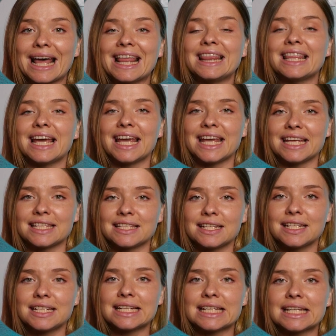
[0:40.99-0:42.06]
an
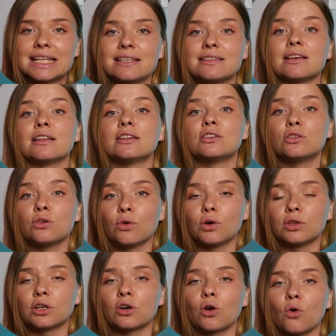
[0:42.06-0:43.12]
acid is a
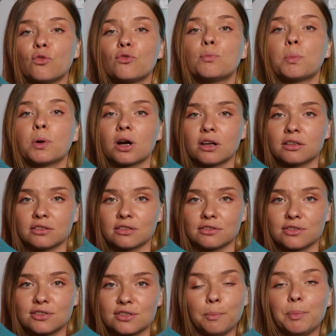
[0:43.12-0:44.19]
donor of protons.